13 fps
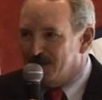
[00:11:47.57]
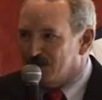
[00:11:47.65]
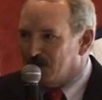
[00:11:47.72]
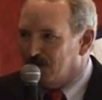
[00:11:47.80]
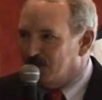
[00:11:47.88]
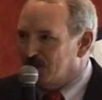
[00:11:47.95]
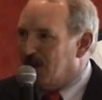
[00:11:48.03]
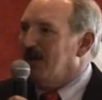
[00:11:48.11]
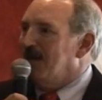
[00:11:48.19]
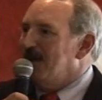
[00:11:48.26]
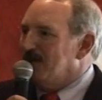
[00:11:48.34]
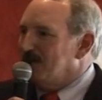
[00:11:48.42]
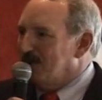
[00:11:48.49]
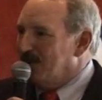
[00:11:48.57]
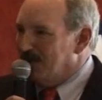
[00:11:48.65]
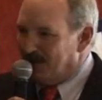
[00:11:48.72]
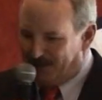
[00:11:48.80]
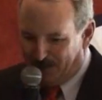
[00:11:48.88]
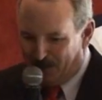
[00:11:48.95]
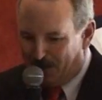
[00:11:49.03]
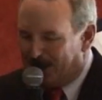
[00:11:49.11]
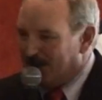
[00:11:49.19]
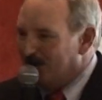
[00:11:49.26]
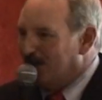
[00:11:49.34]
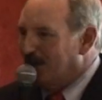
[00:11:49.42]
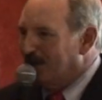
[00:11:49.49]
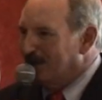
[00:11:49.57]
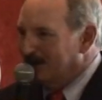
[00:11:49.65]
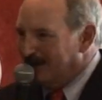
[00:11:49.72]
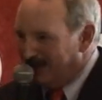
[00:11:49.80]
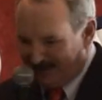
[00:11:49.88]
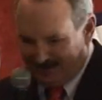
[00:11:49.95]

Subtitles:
So Charlie, the mic is yours.